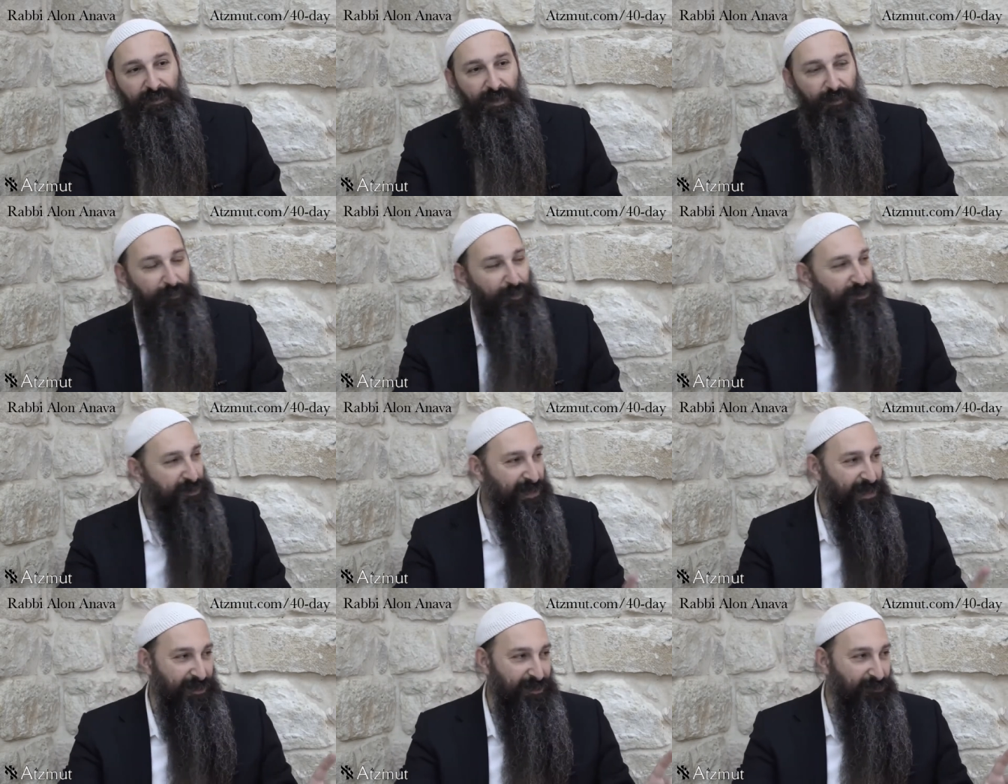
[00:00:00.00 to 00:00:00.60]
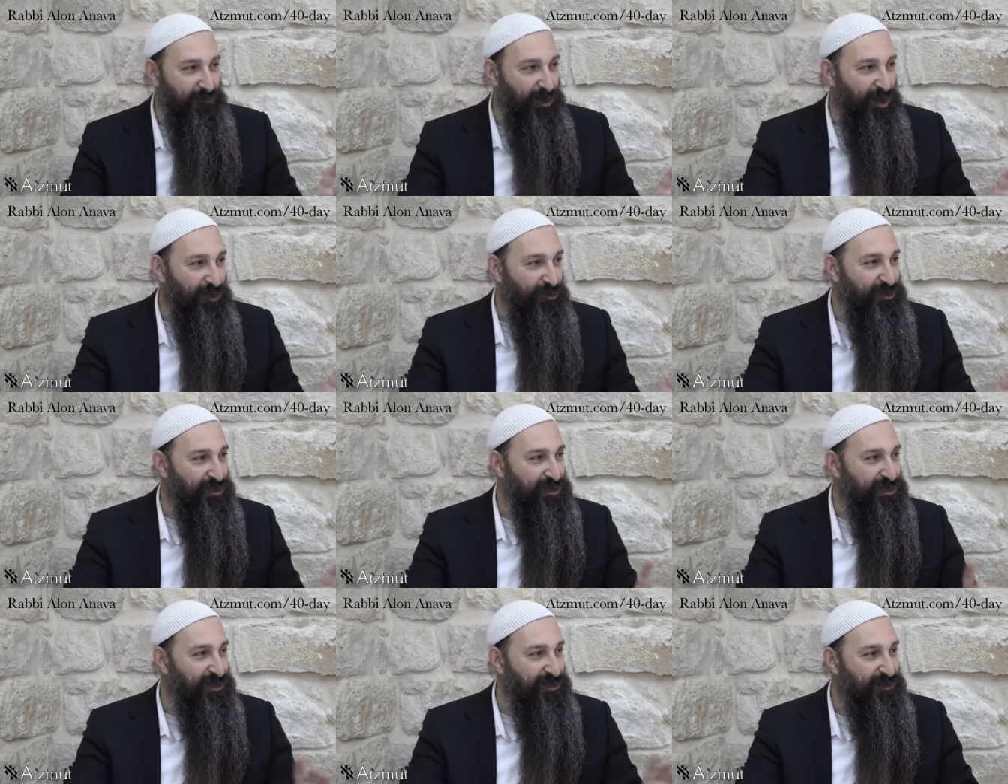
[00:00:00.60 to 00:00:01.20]
I'm not saying
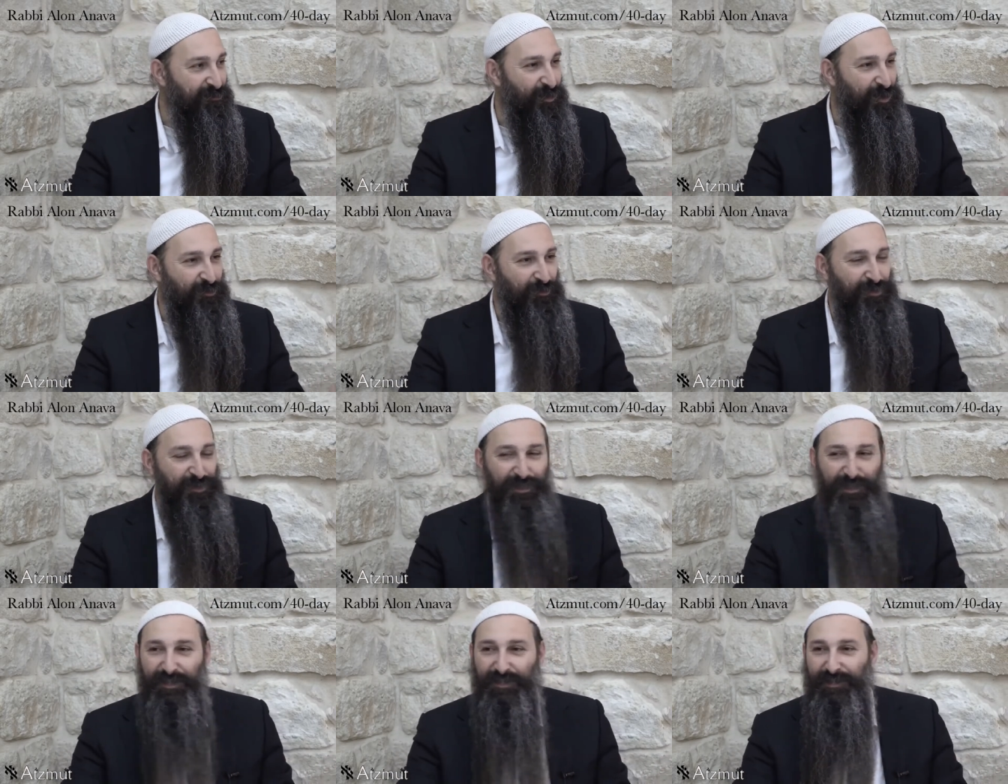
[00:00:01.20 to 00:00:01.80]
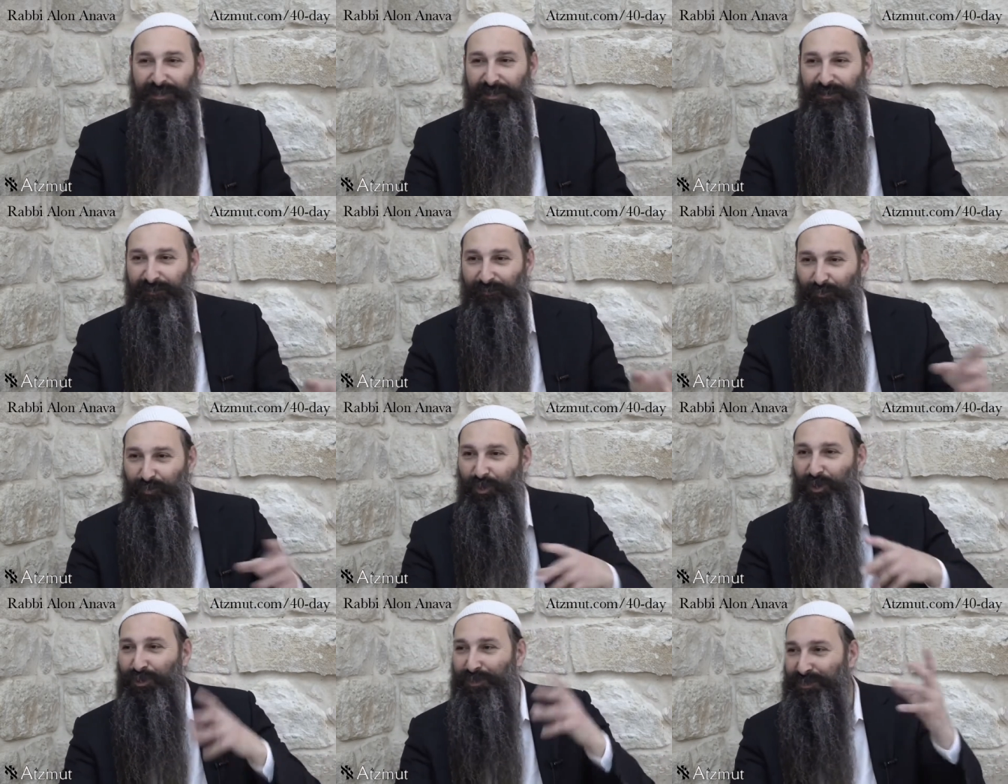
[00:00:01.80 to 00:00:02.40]
democracy. Democracy is the
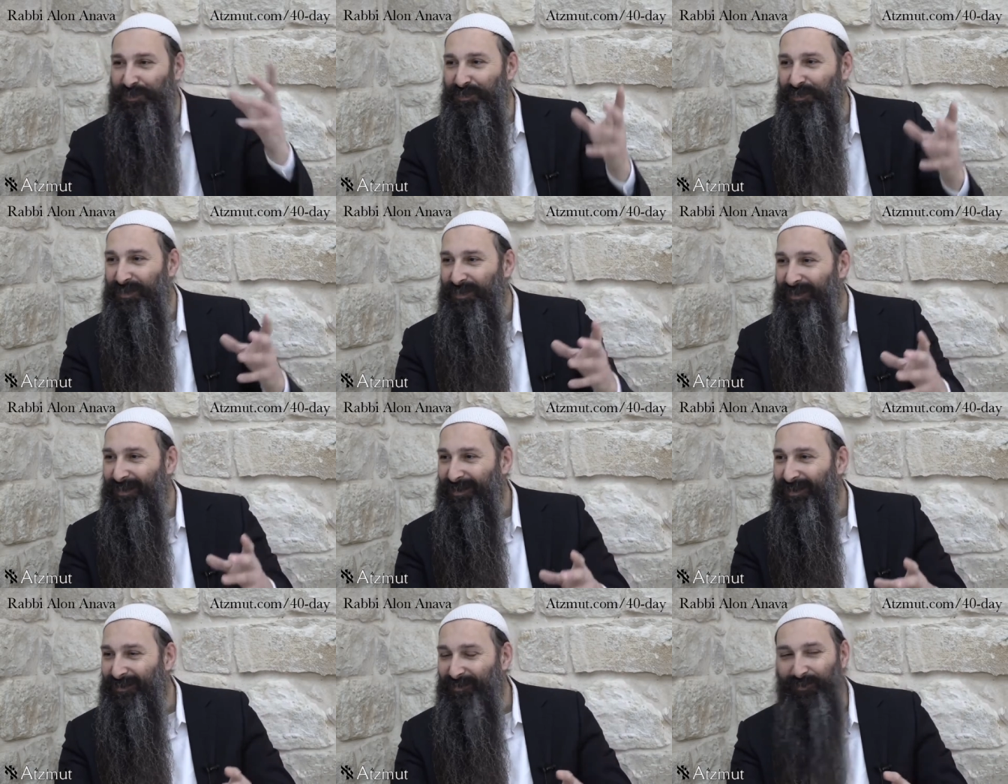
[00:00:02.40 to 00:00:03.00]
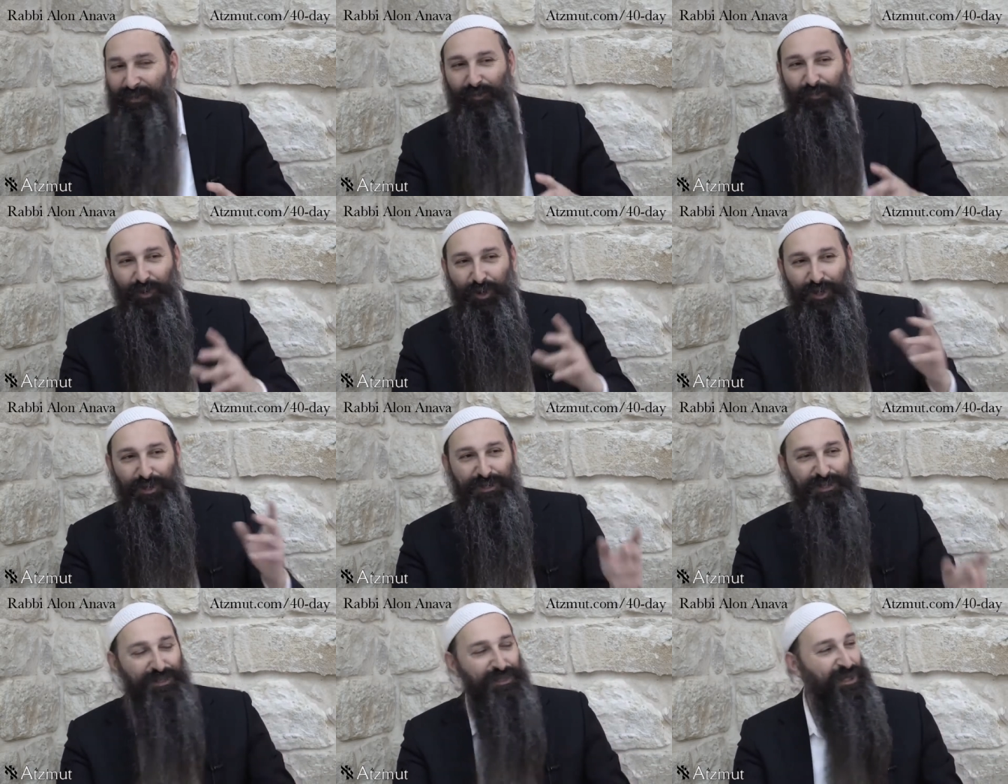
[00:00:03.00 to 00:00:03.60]
worst, the
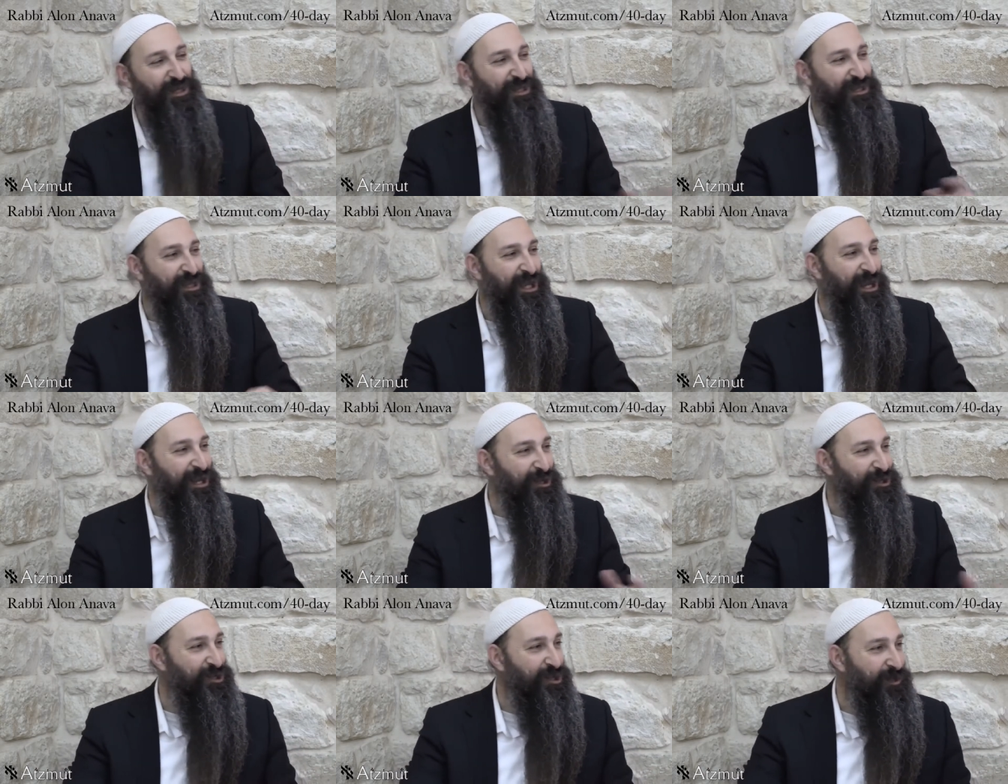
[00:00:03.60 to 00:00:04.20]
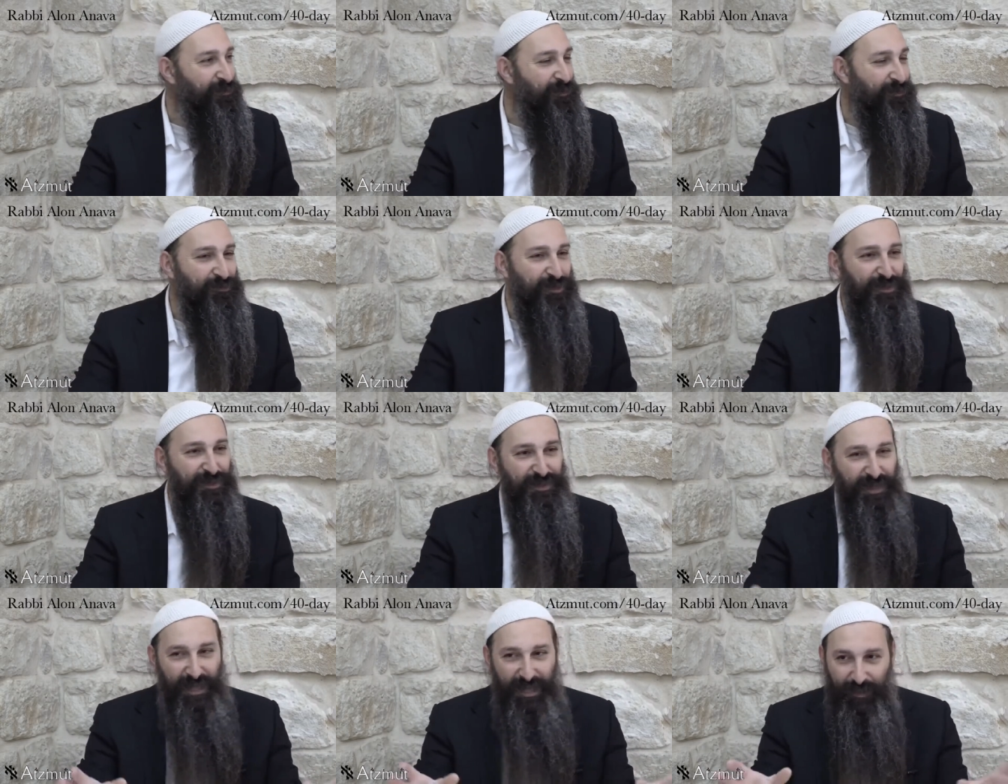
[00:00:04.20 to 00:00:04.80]
worst dictatorship. I'm
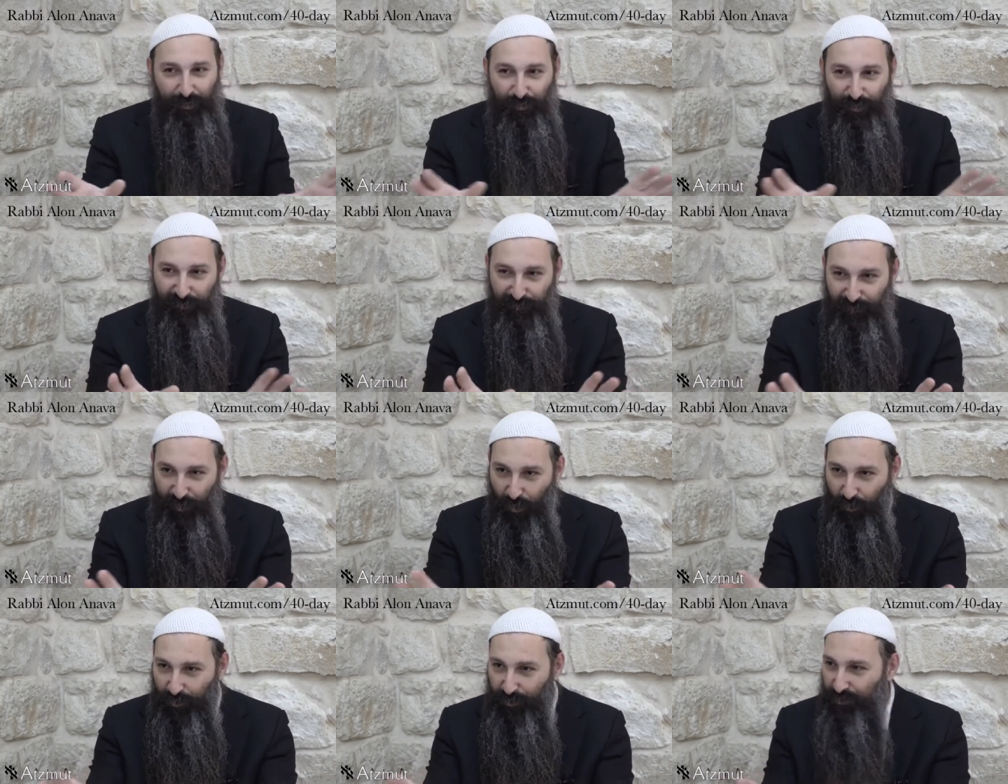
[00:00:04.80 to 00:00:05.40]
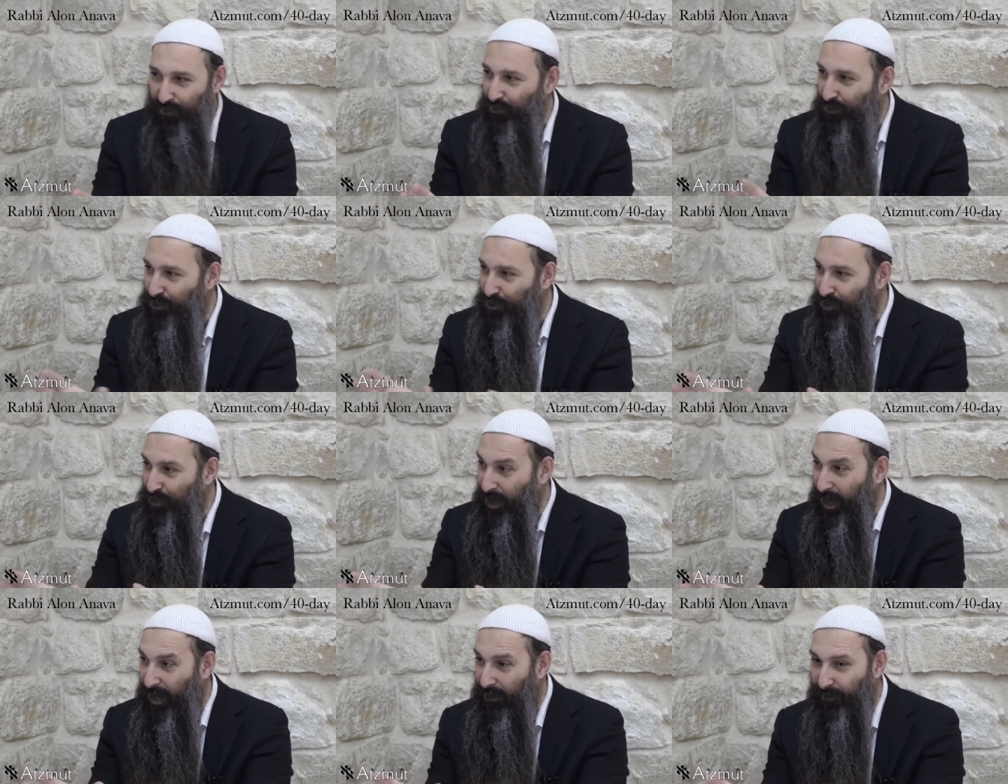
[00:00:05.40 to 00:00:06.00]
just saying we vote. We're
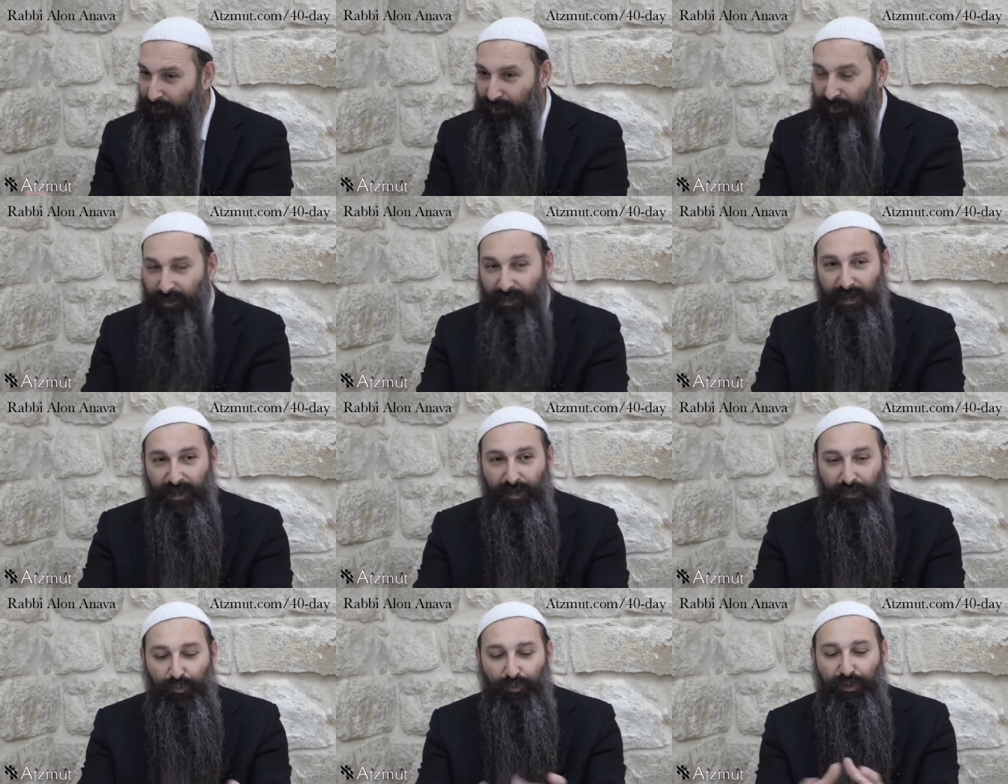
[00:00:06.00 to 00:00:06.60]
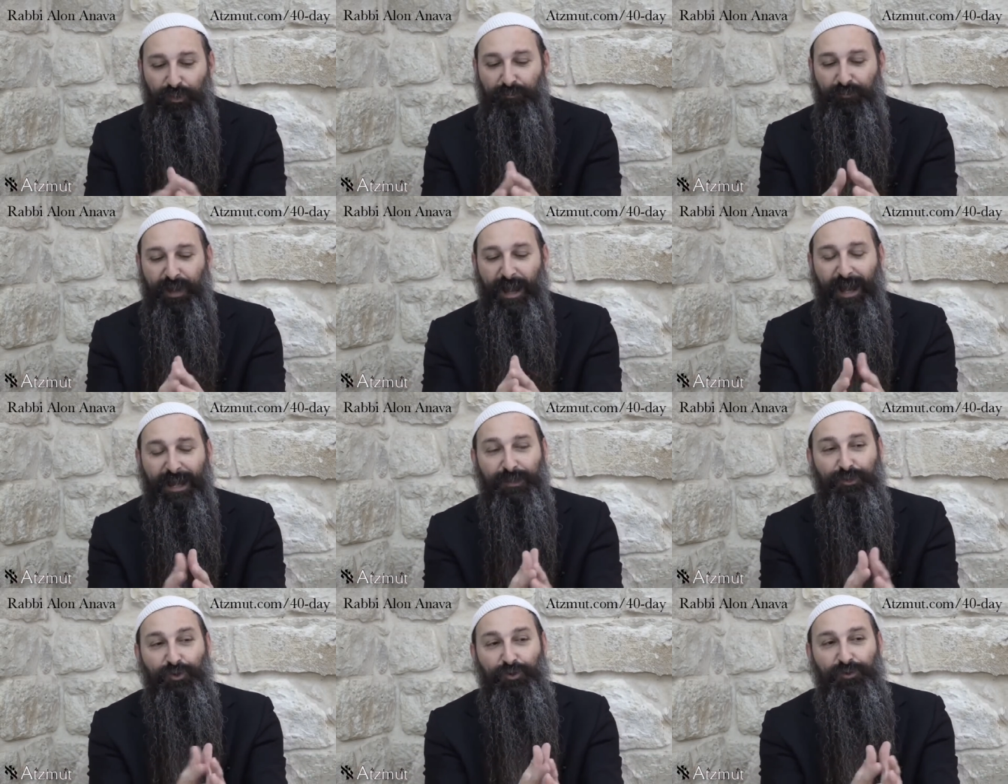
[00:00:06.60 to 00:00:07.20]
together. We're
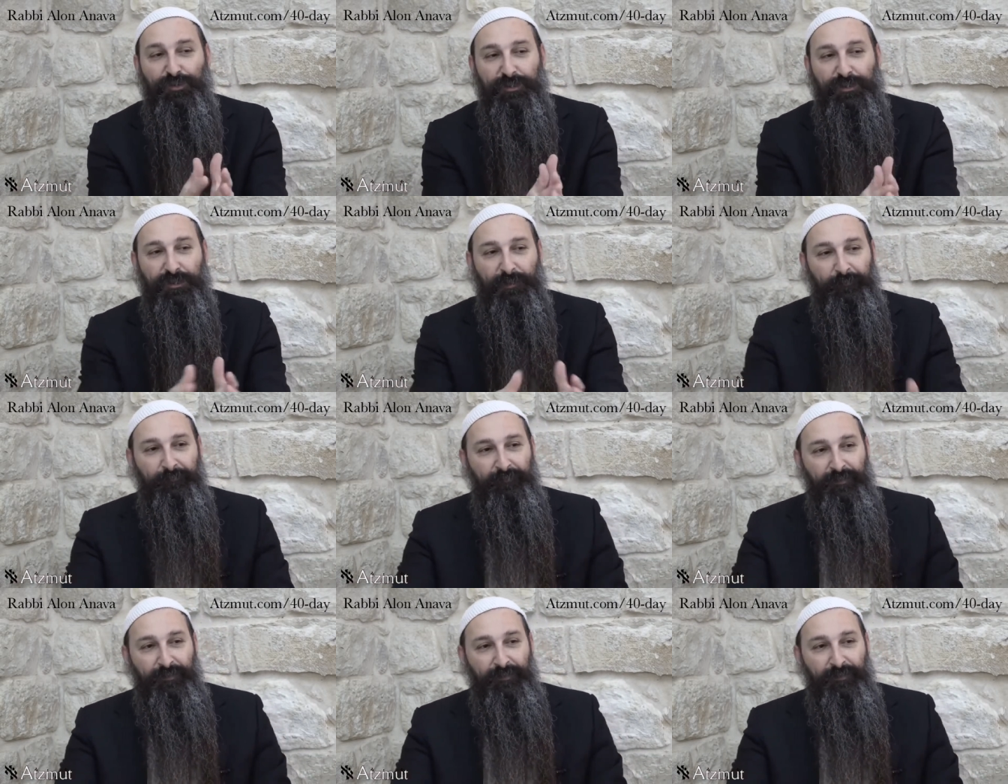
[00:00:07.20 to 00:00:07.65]
bachdut.